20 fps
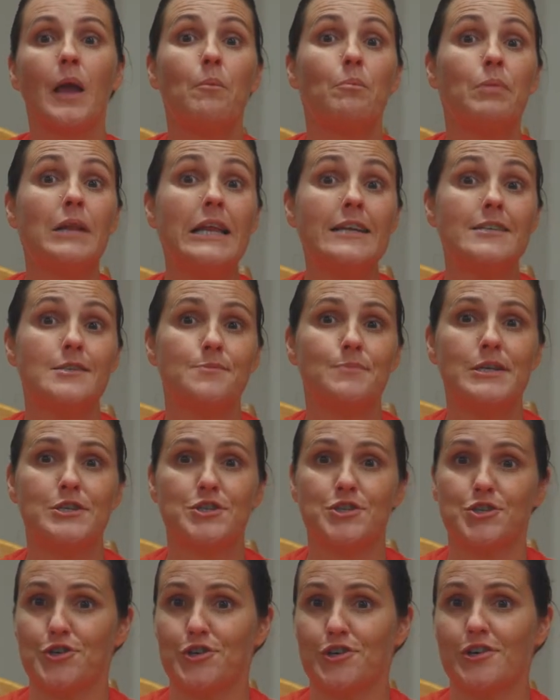Please be
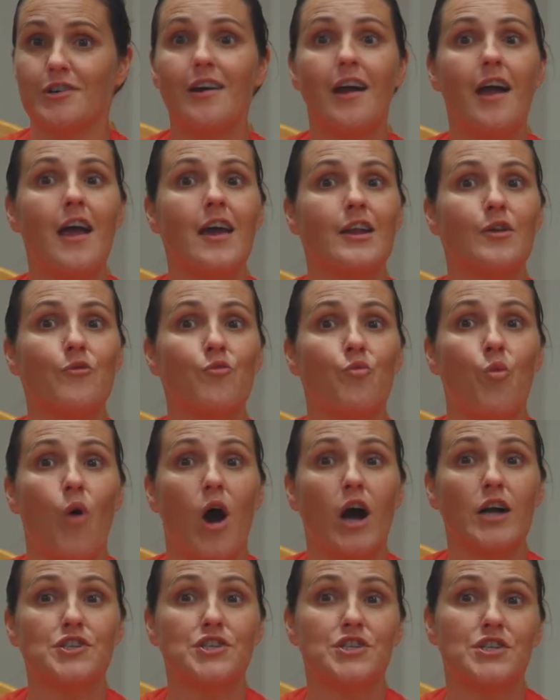sure and
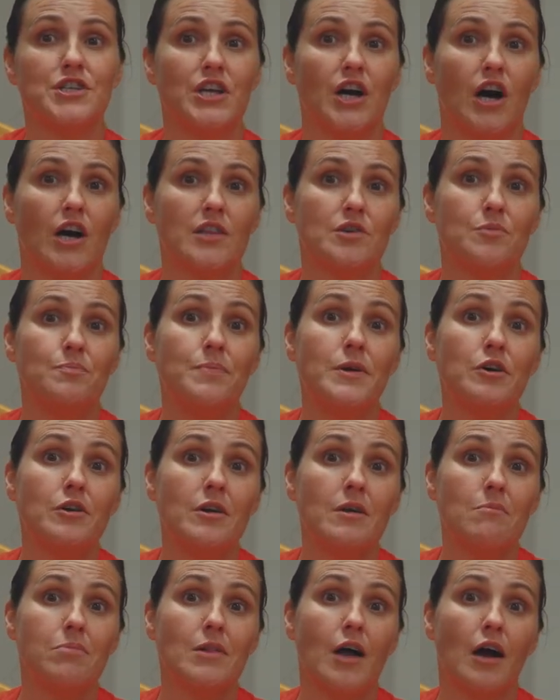watch the other
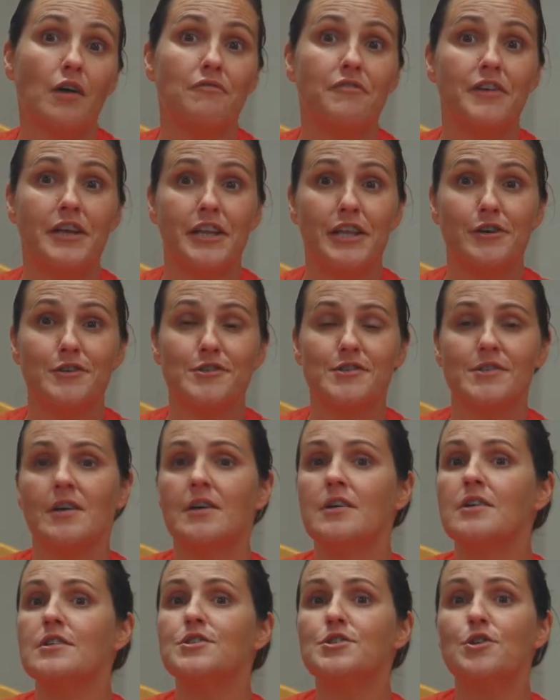building block videos
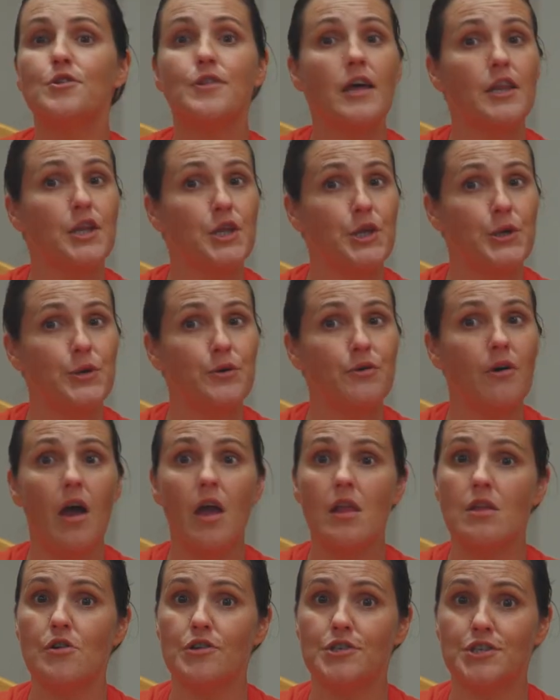so that you
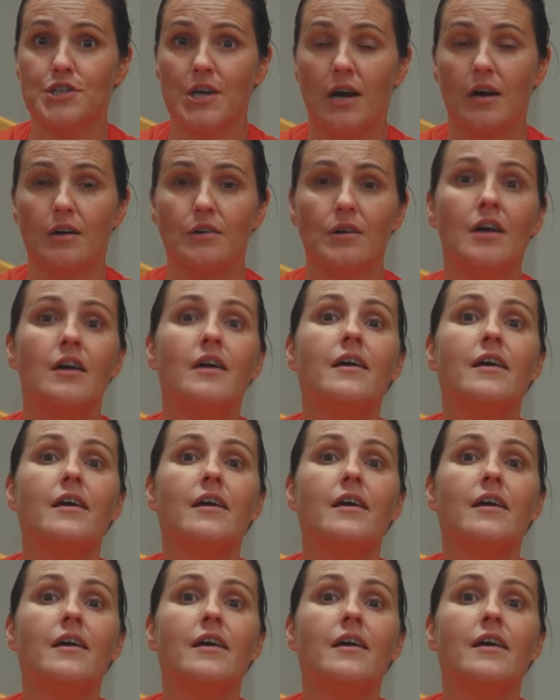and your child